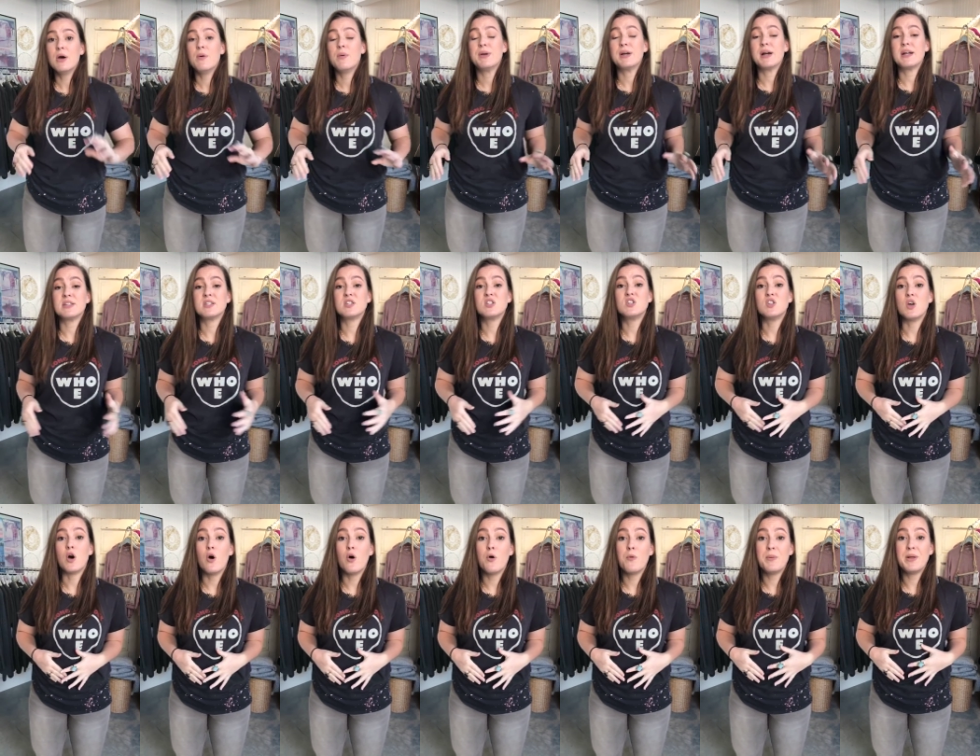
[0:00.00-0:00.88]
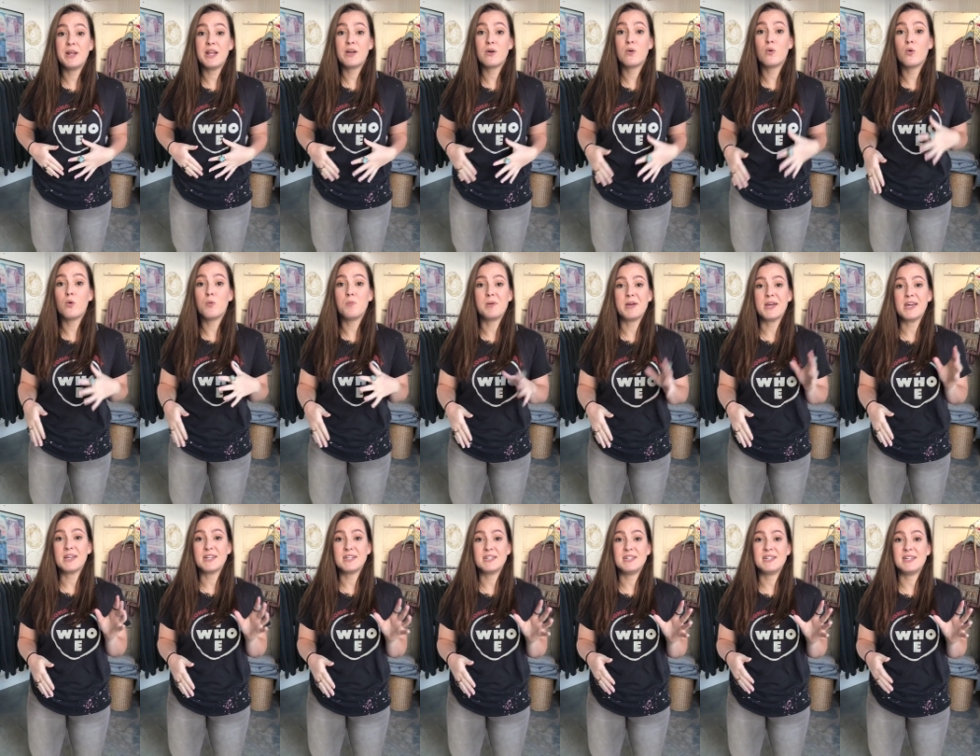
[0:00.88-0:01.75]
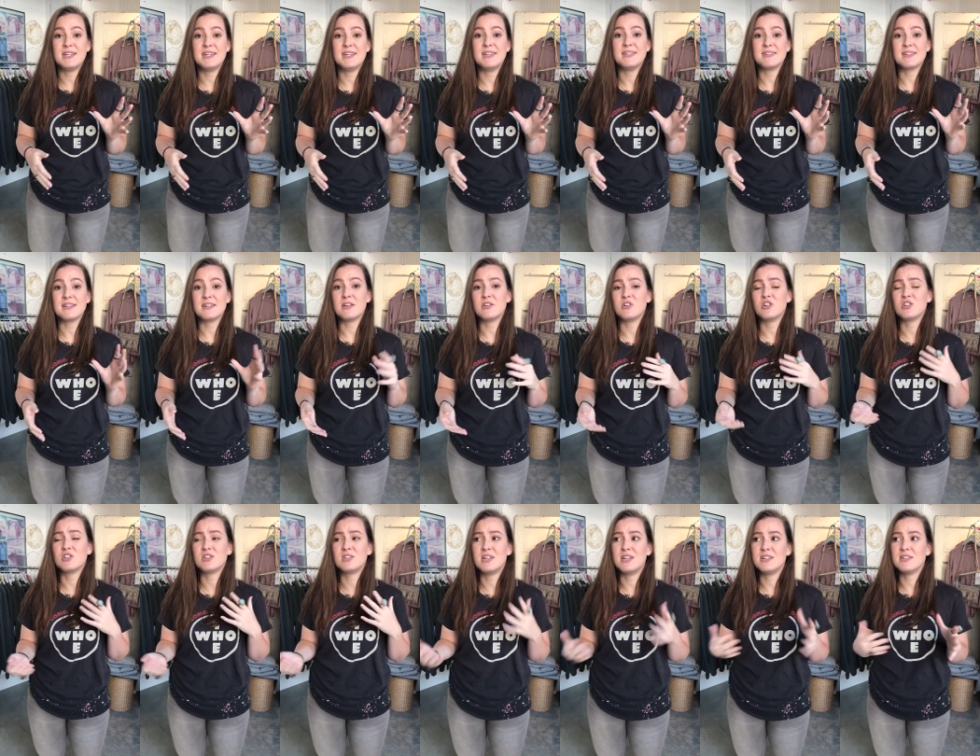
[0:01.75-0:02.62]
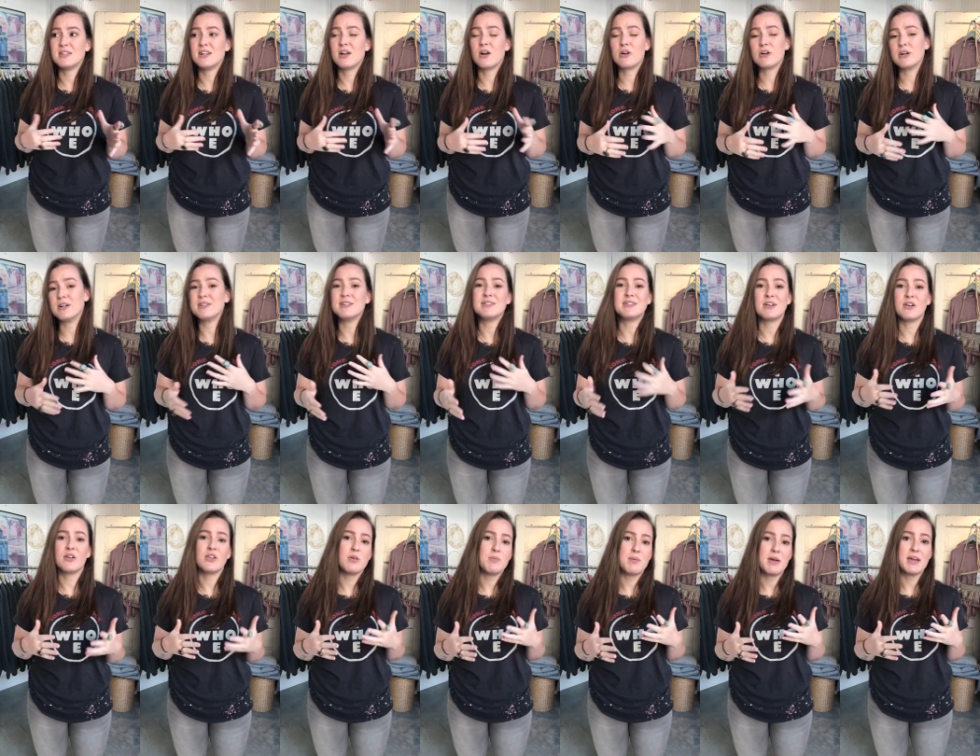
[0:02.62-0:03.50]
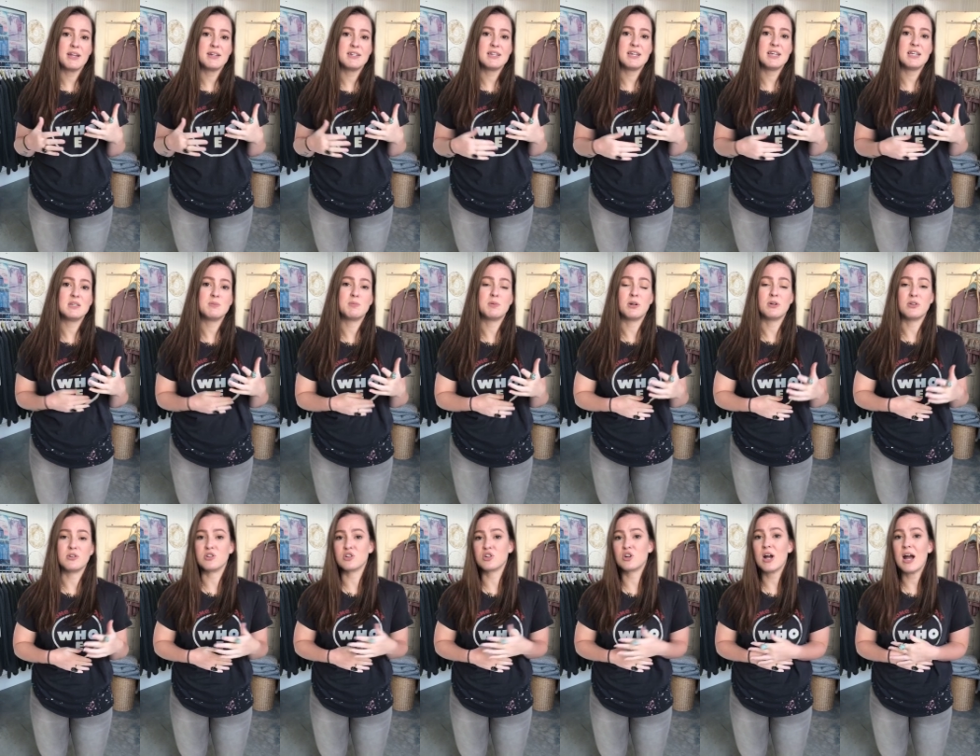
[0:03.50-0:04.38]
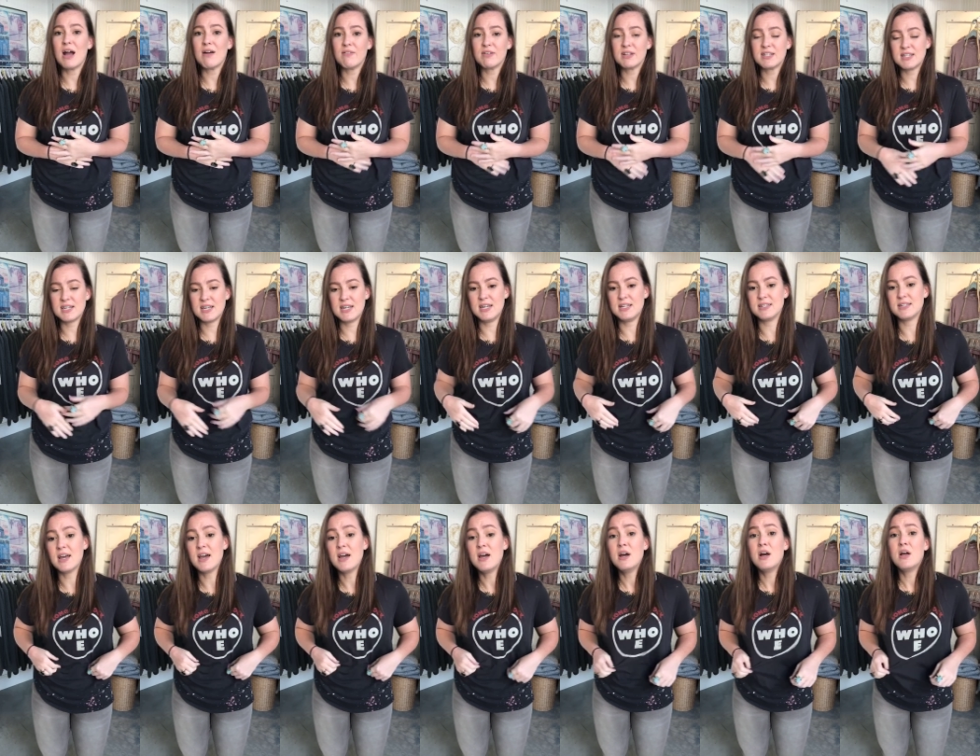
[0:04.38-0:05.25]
We got so many cool band tees and just tees that aren't necessarily band tees, but are just graphic tees.